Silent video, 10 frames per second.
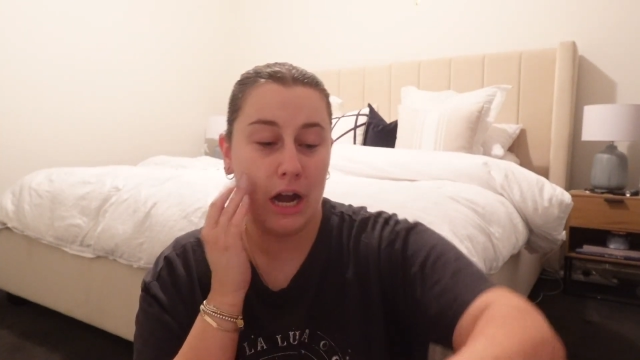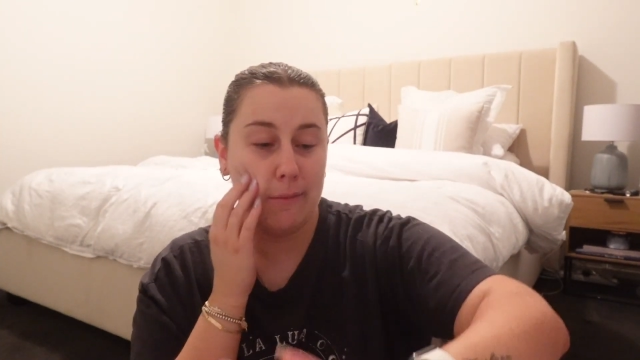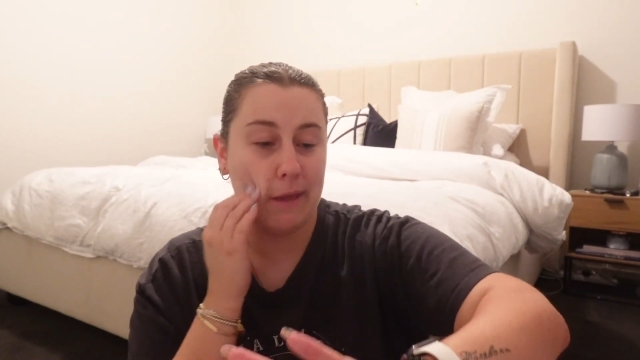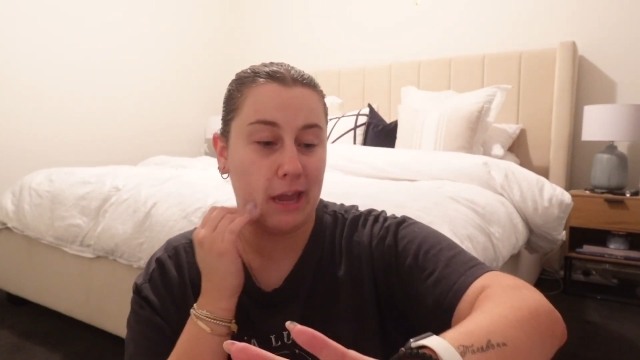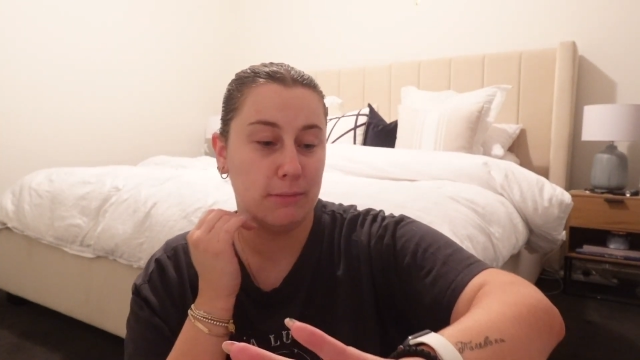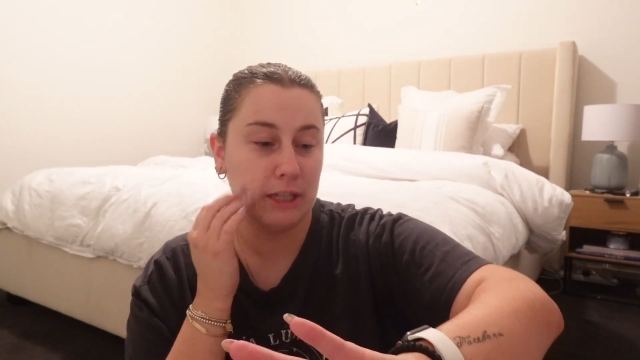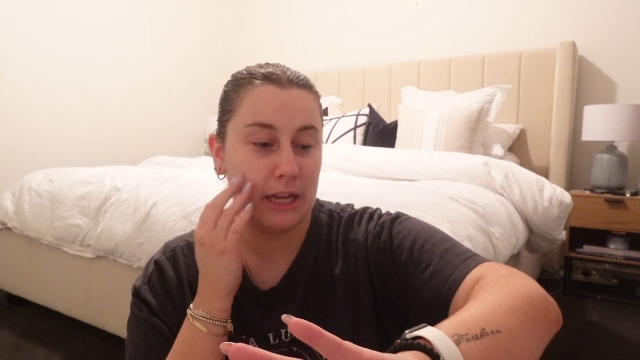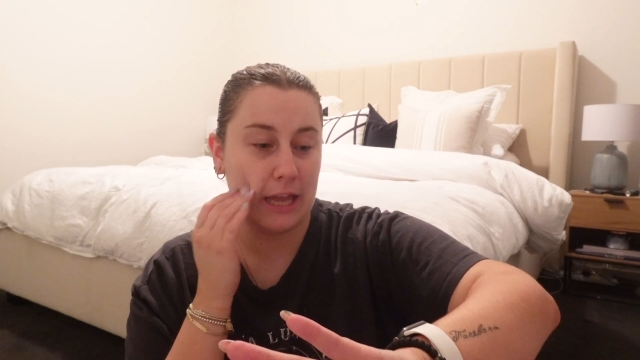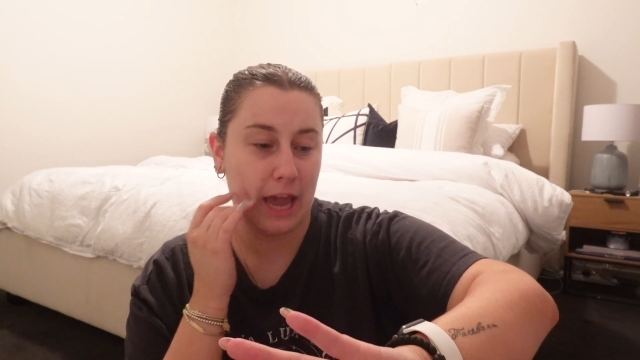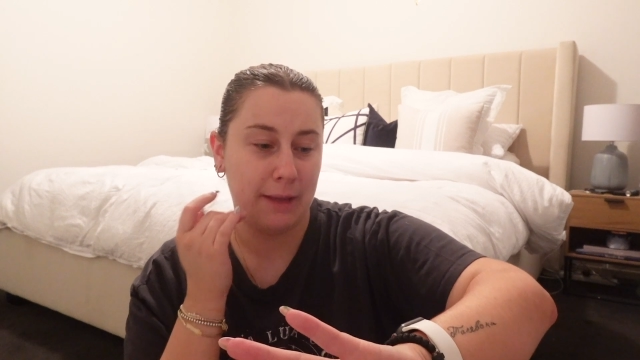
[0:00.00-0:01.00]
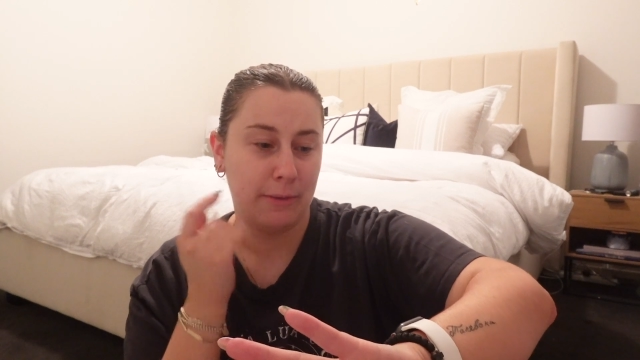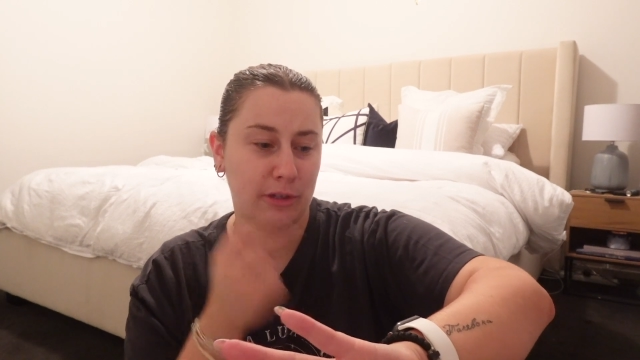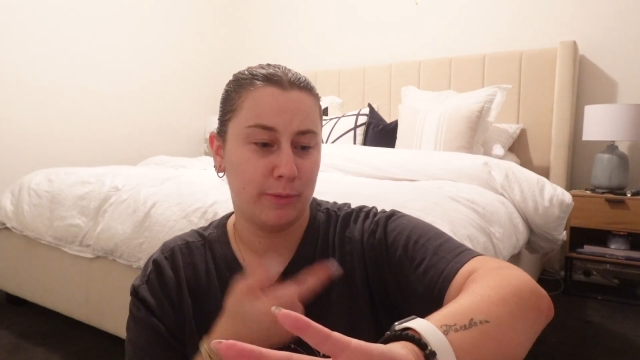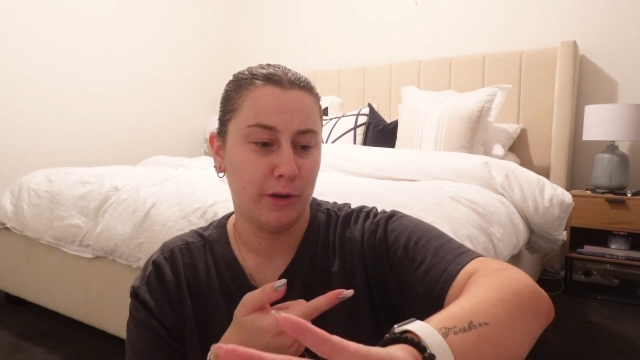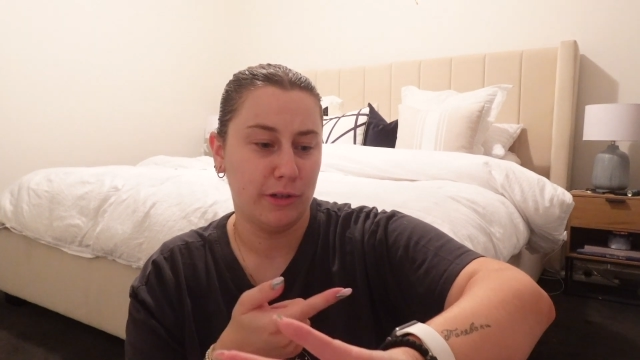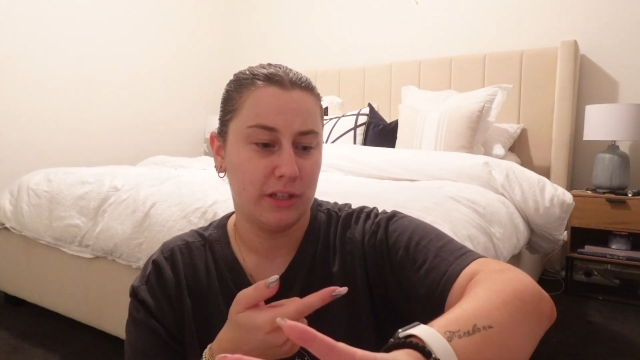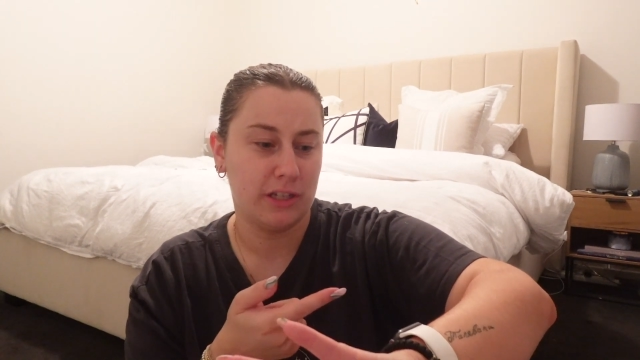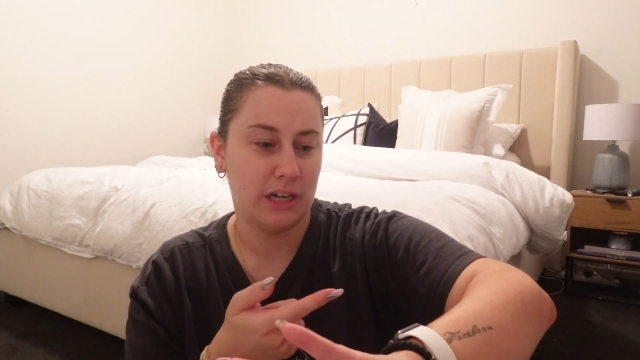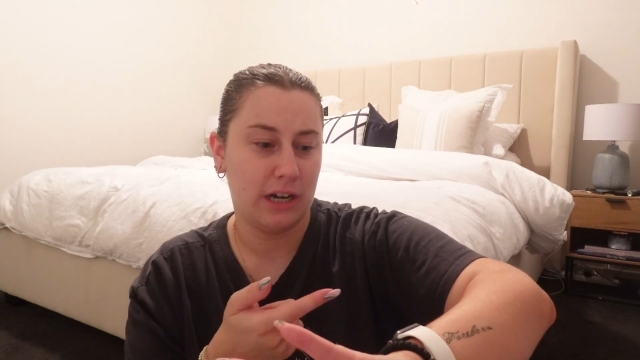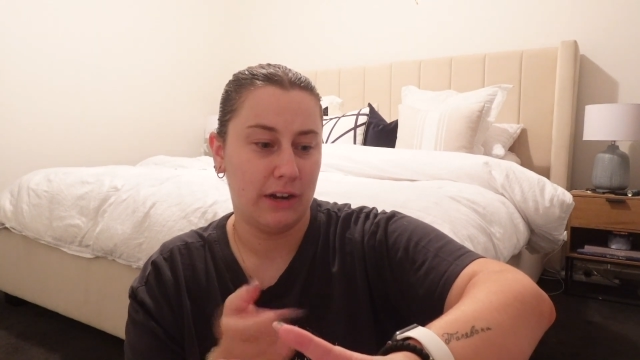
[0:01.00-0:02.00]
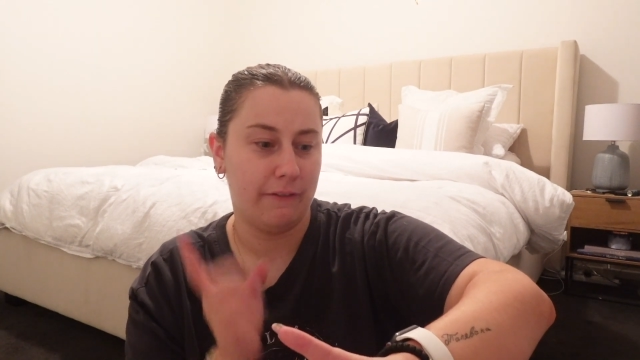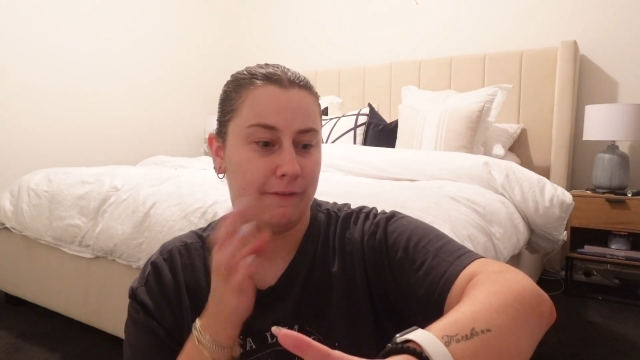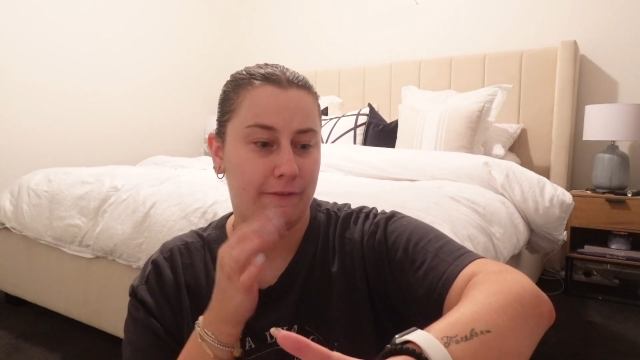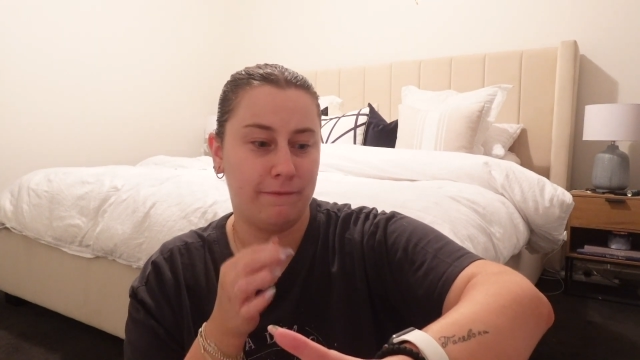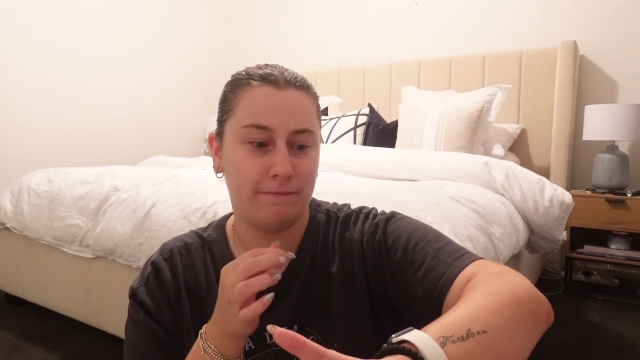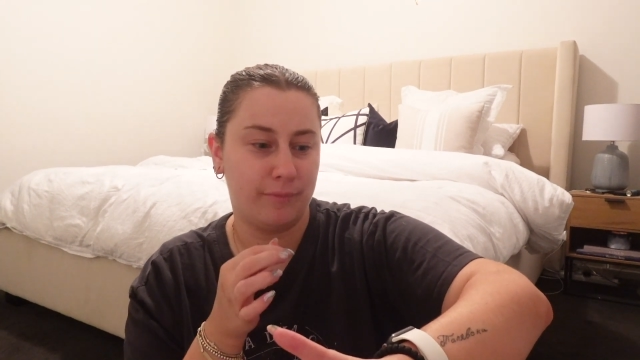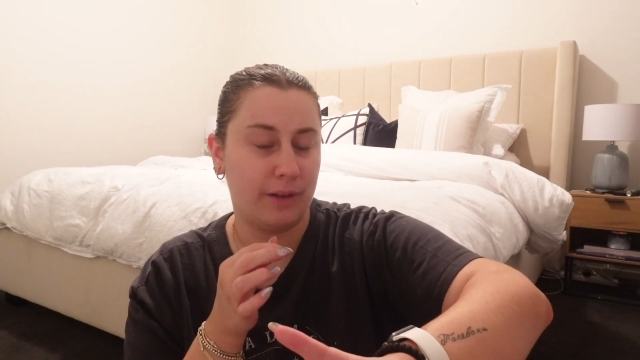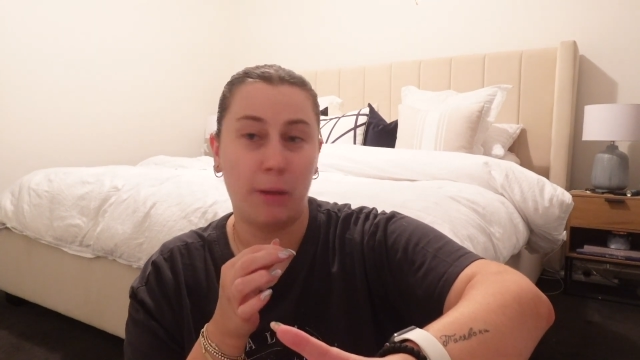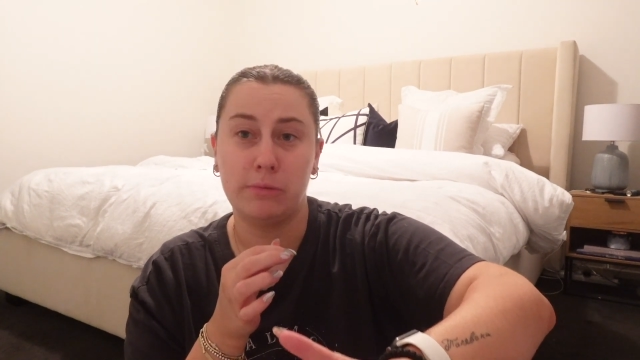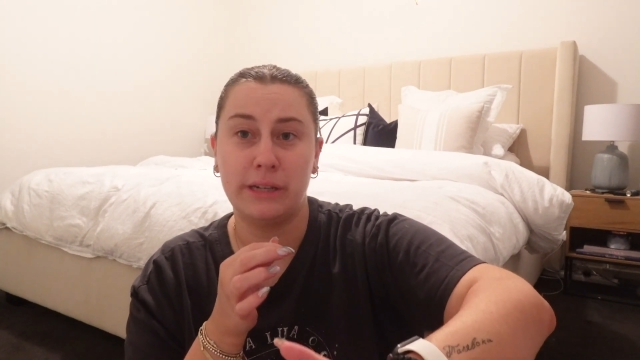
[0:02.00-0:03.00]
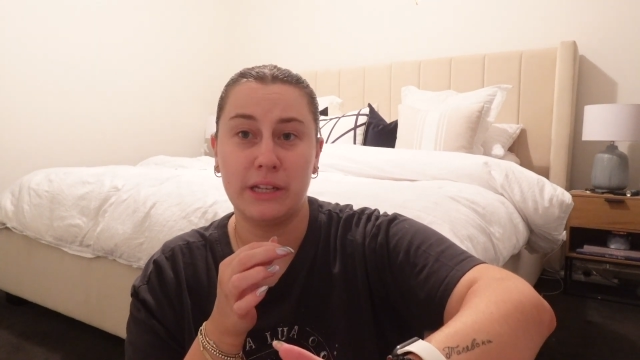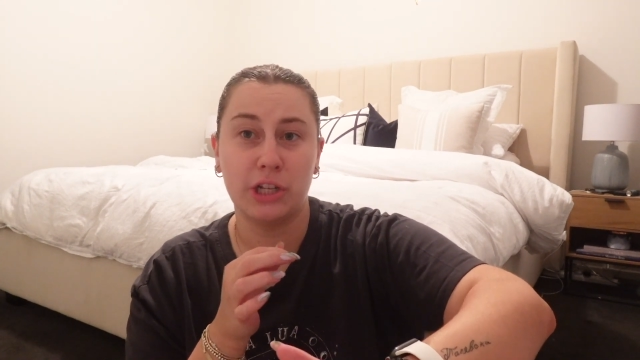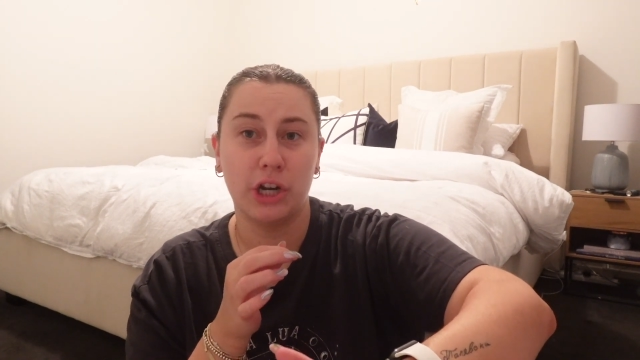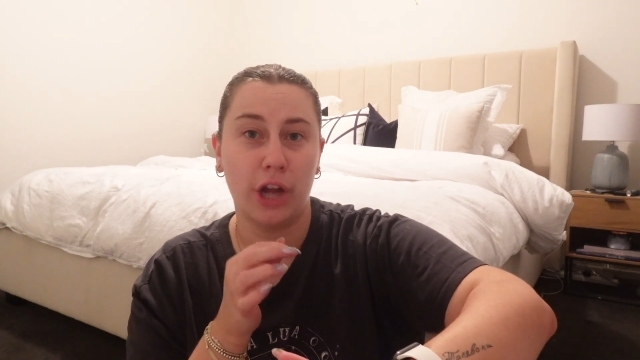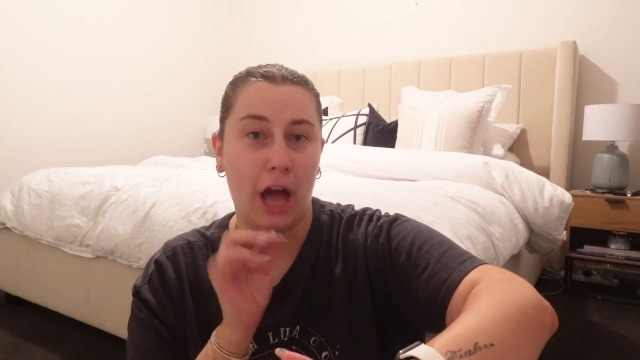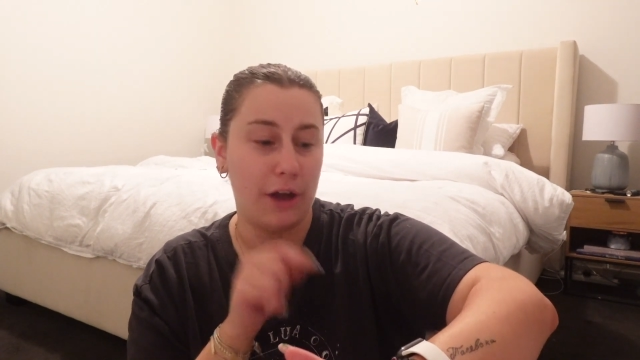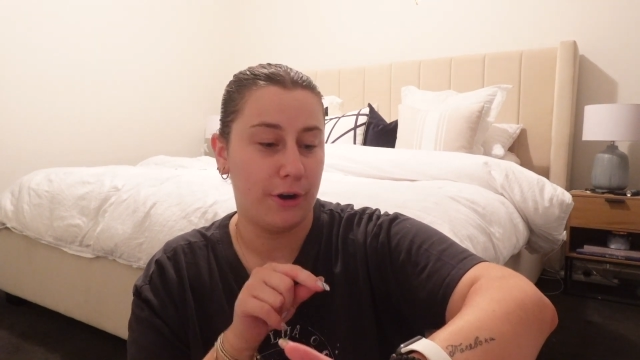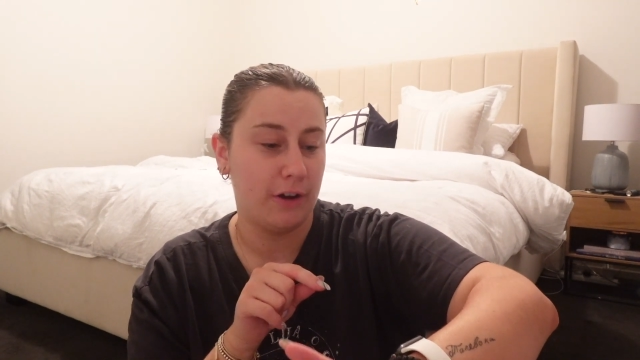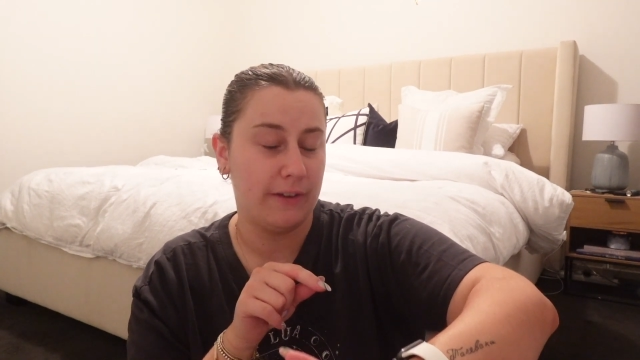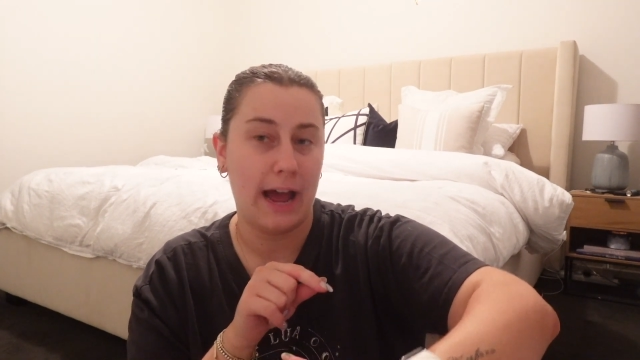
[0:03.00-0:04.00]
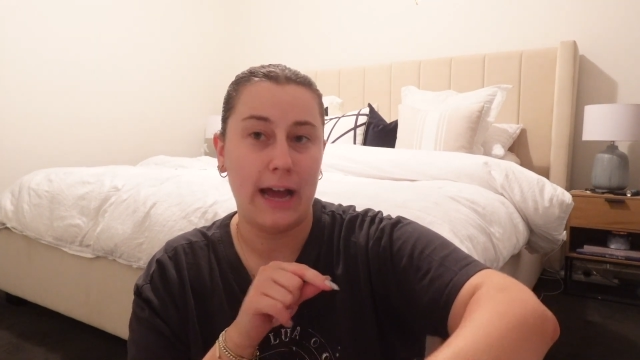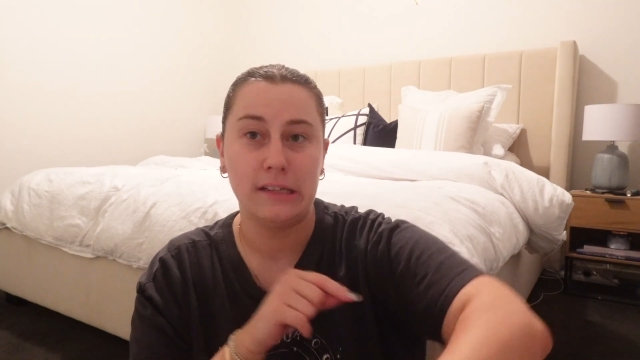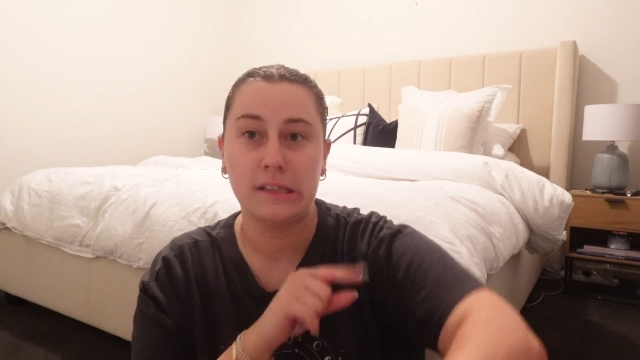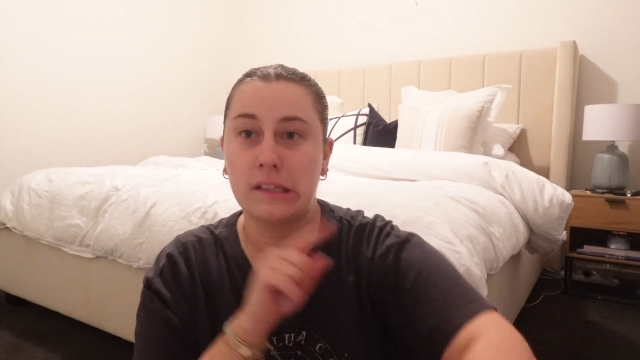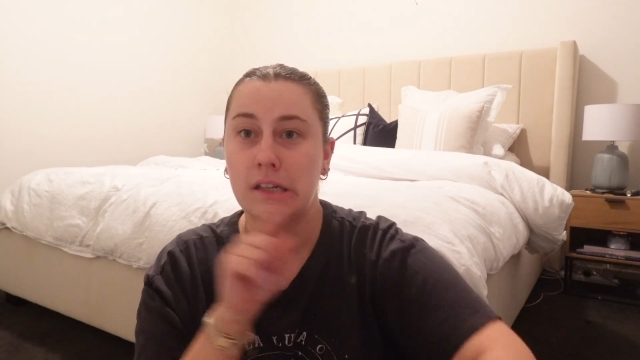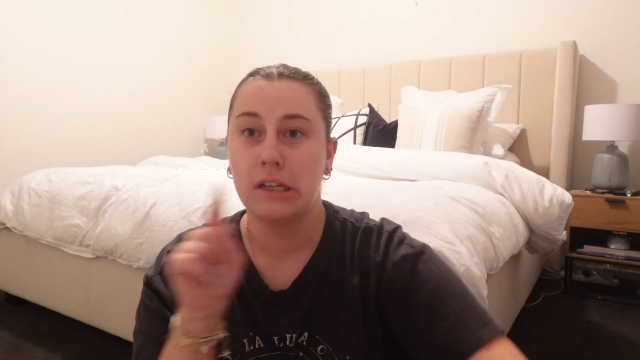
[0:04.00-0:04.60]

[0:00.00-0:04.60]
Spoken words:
They keep delaying the game. It was supposed to start a couple minutes ago. I don't know if it has.